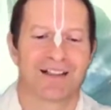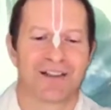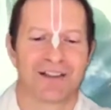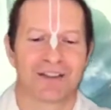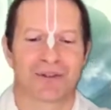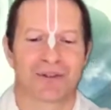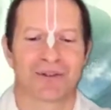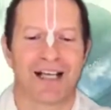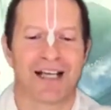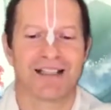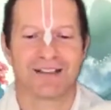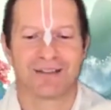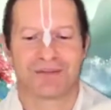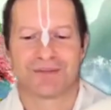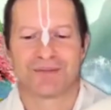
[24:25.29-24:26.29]
So
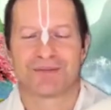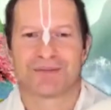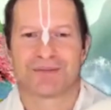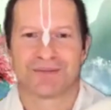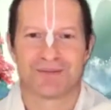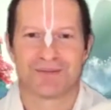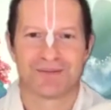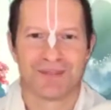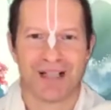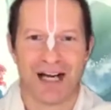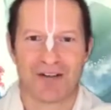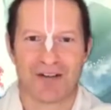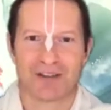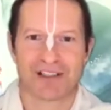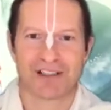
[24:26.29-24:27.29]
then,
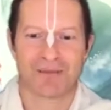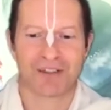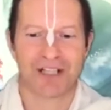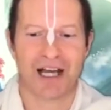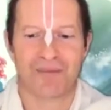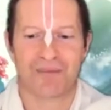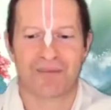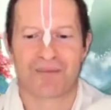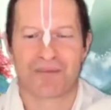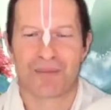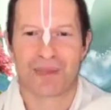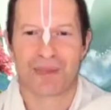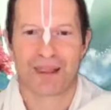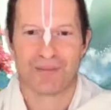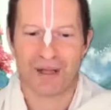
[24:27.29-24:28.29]
after some time,
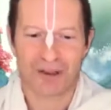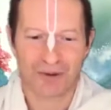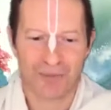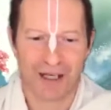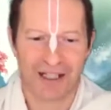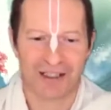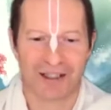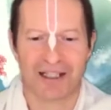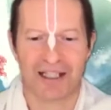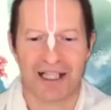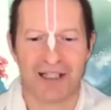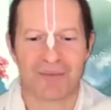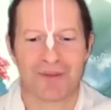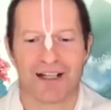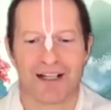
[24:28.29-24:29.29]
Madhu Mangal
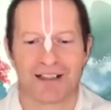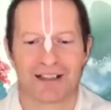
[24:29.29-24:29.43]
came there.